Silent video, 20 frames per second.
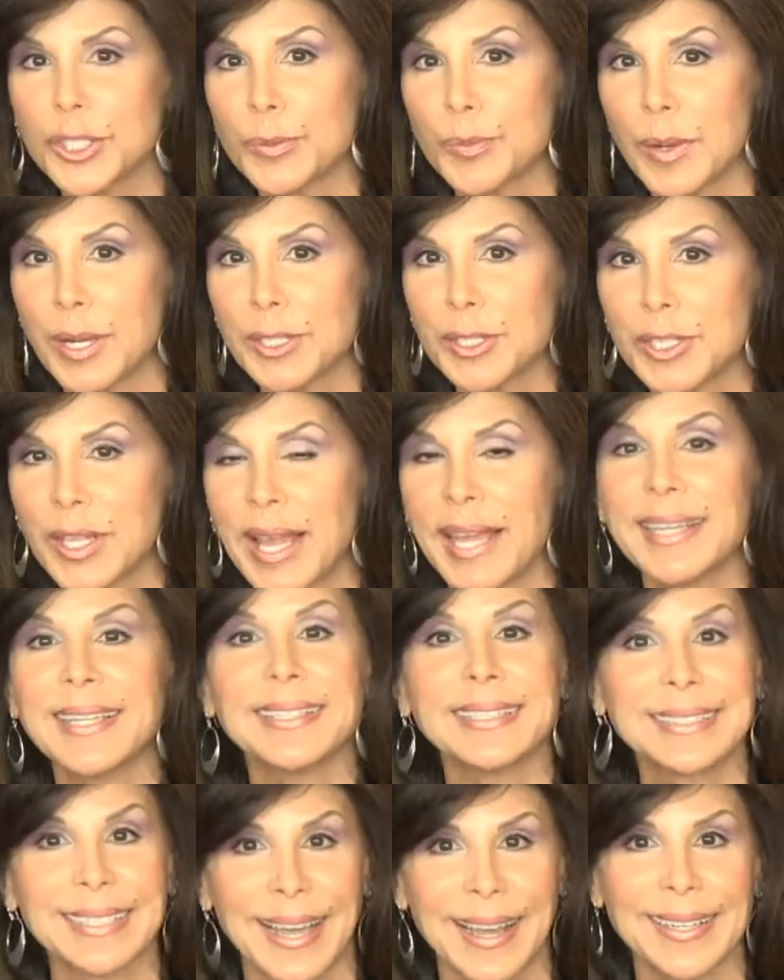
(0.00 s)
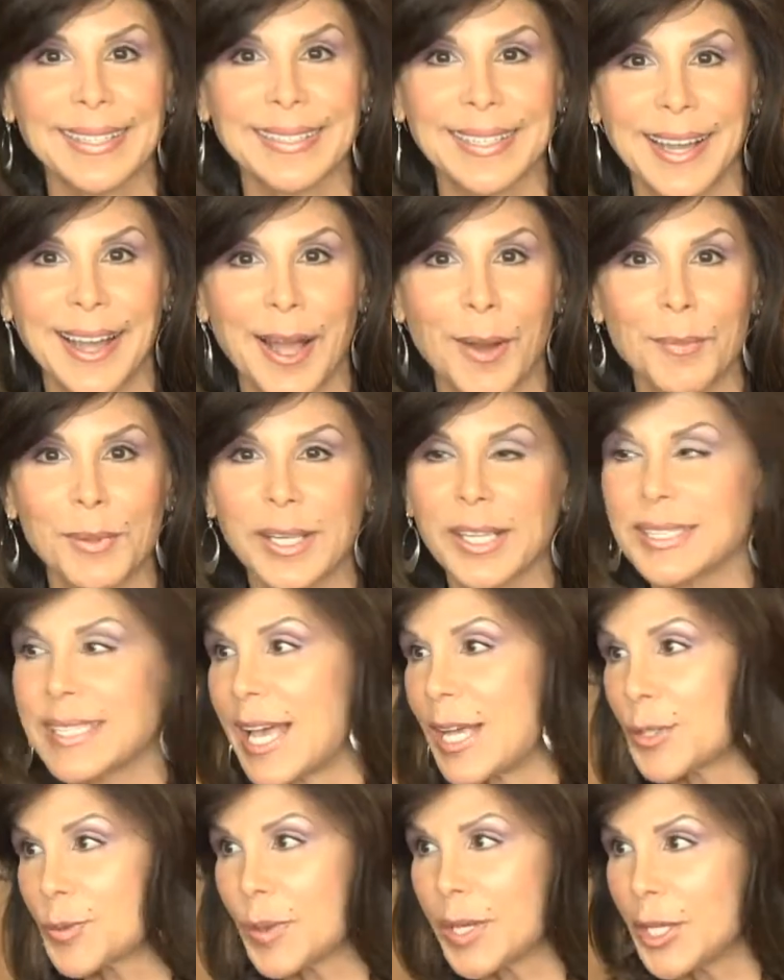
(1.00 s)
is much like .com, because
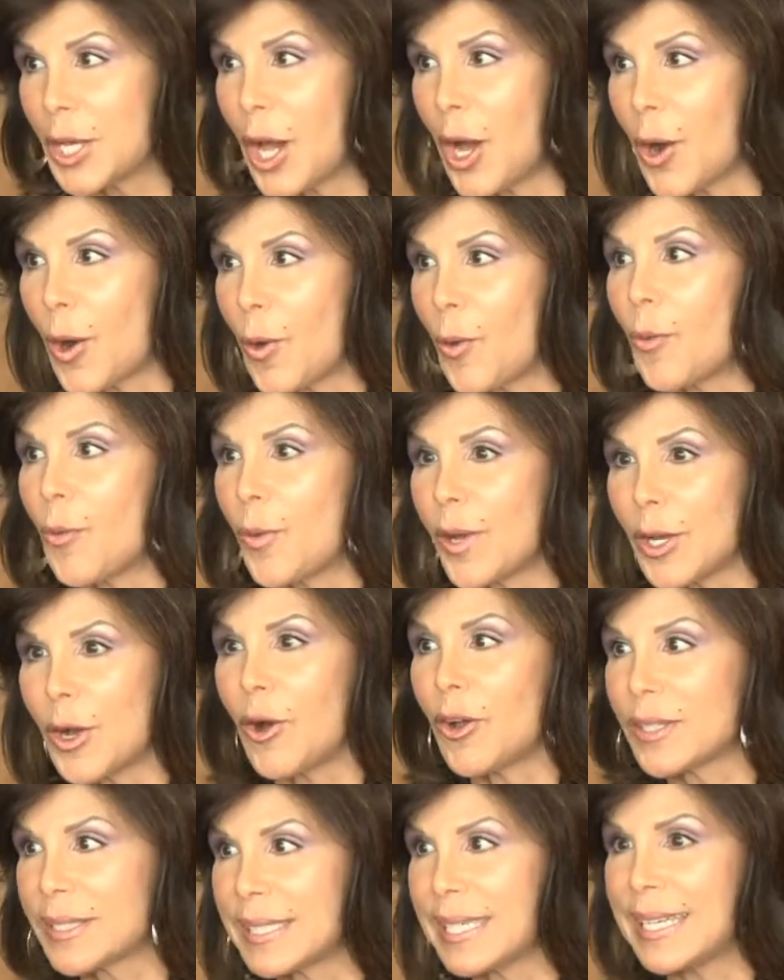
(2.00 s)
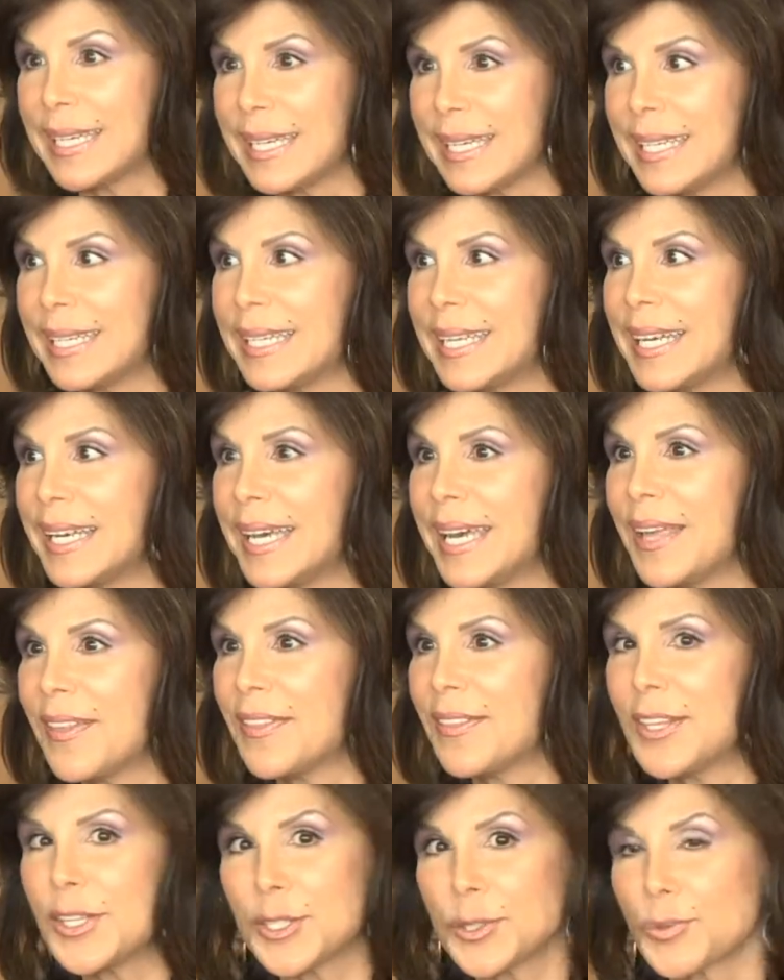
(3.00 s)
as we know, we all need
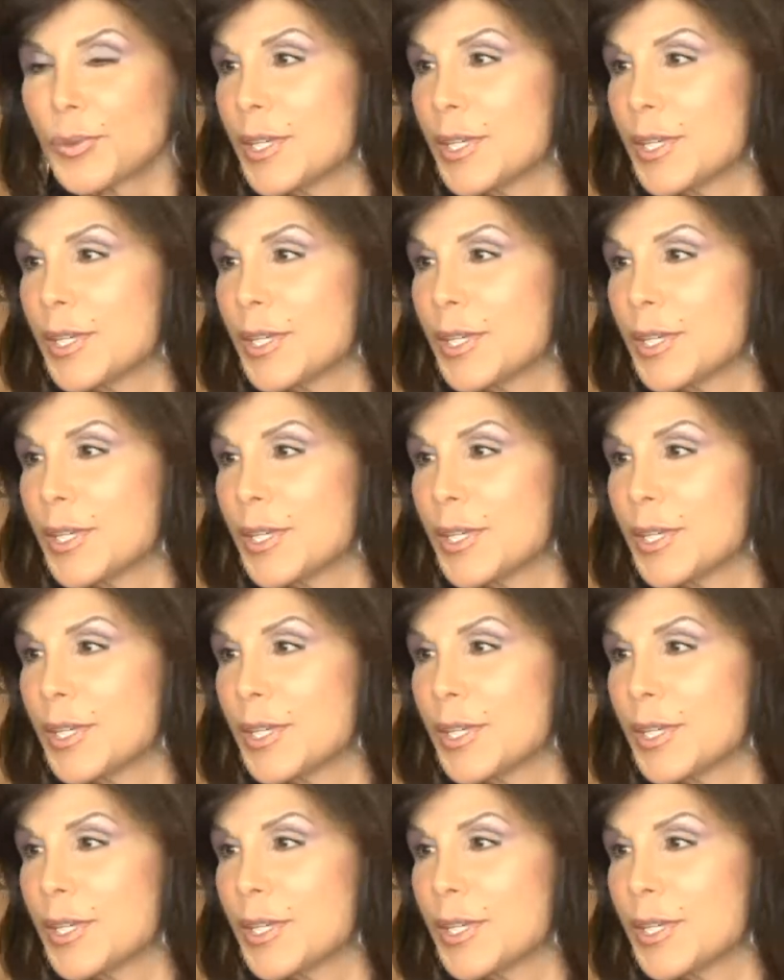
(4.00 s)
this